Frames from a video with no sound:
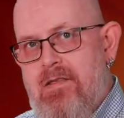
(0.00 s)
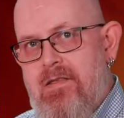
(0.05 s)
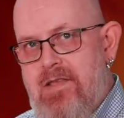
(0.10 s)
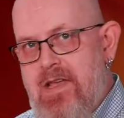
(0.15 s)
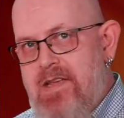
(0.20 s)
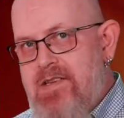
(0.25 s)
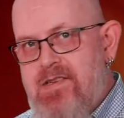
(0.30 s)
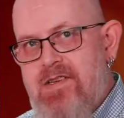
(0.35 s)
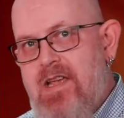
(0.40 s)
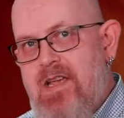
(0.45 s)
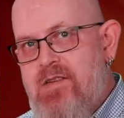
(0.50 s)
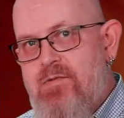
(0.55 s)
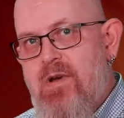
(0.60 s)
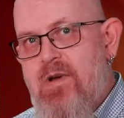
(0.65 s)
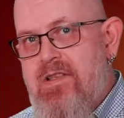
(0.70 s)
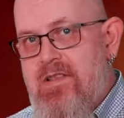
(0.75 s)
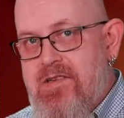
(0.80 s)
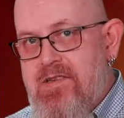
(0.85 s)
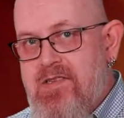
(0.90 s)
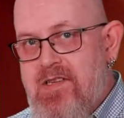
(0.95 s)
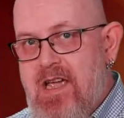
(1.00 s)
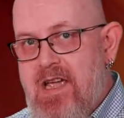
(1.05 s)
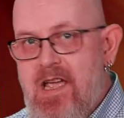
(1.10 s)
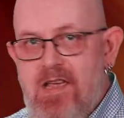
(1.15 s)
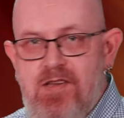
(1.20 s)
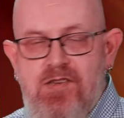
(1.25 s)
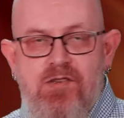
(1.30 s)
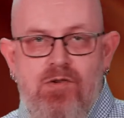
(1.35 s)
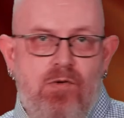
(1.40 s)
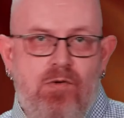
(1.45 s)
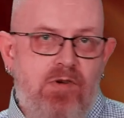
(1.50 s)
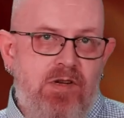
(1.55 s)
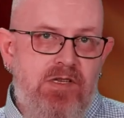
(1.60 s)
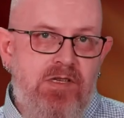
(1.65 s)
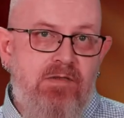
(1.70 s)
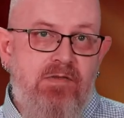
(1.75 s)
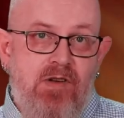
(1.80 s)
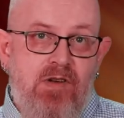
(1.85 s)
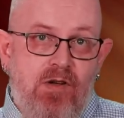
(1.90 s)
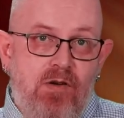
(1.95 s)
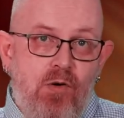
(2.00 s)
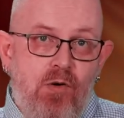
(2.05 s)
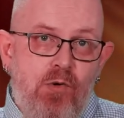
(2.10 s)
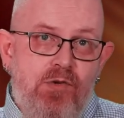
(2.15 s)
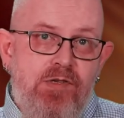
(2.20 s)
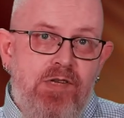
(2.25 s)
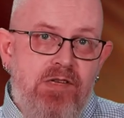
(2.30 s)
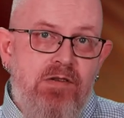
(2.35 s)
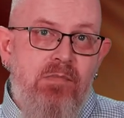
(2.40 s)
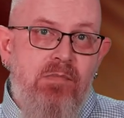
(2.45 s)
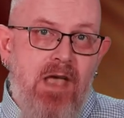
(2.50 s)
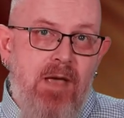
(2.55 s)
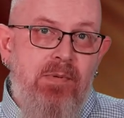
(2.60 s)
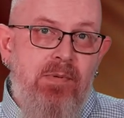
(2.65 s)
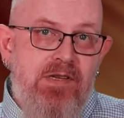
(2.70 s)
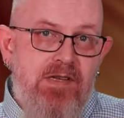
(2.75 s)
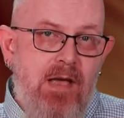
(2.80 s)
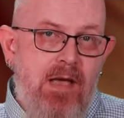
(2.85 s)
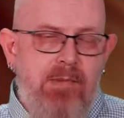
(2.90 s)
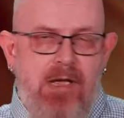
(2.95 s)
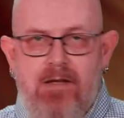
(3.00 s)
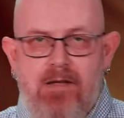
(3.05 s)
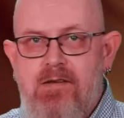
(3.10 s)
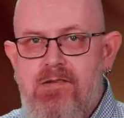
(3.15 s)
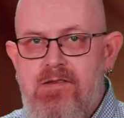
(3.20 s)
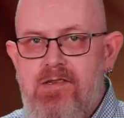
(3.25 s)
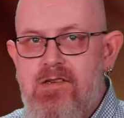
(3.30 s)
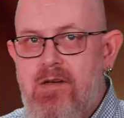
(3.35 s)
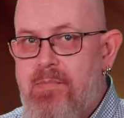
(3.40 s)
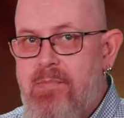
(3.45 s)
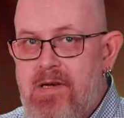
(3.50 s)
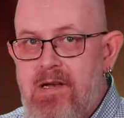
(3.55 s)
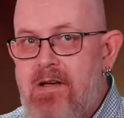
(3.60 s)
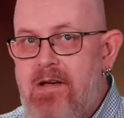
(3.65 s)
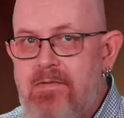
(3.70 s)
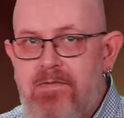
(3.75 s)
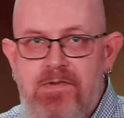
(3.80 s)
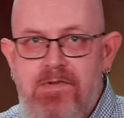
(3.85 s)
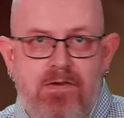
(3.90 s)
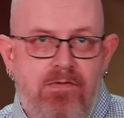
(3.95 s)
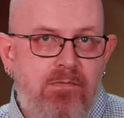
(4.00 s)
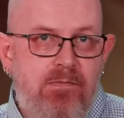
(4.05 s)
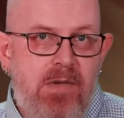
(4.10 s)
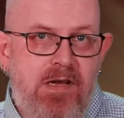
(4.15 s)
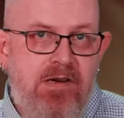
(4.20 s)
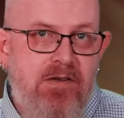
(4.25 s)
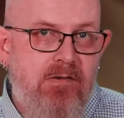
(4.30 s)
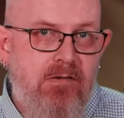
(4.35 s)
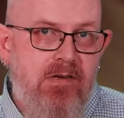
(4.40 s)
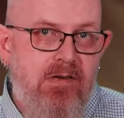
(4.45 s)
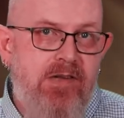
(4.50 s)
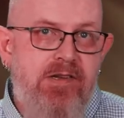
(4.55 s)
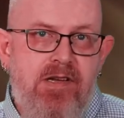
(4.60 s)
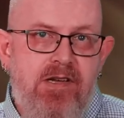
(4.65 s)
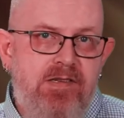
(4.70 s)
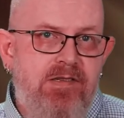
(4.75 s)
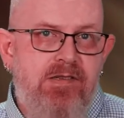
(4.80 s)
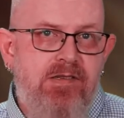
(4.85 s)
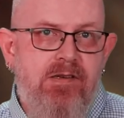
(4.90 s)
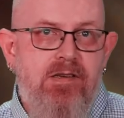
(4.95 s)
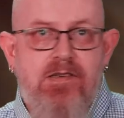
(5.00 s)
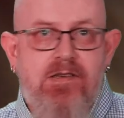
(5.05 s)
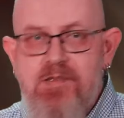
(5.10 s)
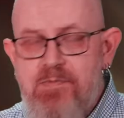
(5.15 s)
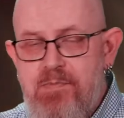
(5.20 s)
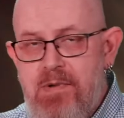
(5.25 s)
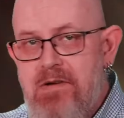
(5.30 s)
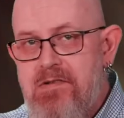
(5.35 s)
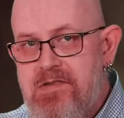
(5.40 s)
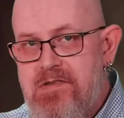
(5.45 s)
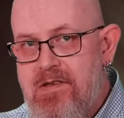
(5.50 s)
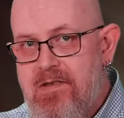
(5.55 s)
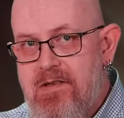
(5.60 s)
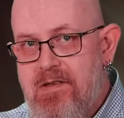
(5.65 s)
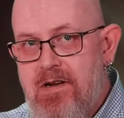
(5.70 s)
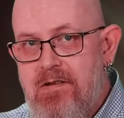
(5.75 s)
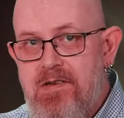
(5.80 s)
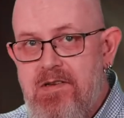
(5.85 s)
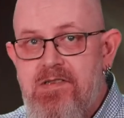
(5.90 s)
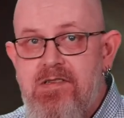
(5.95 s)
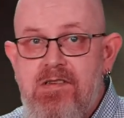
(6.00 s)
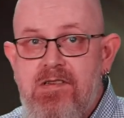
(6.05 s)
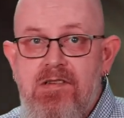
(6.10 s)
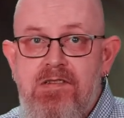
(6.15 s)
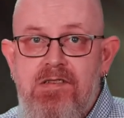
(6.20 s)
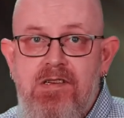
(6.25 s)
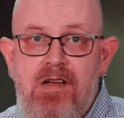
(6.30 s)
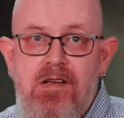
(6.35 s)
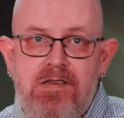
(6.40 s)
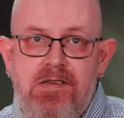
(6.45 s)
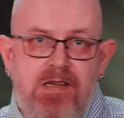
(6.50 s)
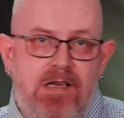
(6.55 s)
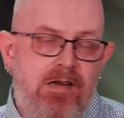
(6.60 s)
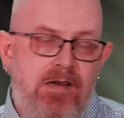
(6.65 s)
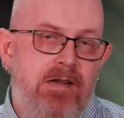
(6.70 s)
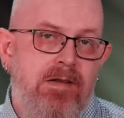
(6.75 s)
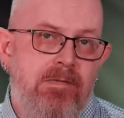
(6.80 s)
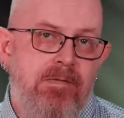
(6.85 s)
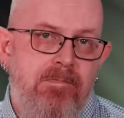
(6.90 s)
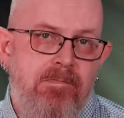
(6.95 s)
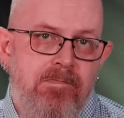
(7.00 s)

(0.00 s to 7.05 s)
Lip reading: This is where the scare stories of an autism epidemic, so beloved of medical Luddites and conspiracy theorists, started.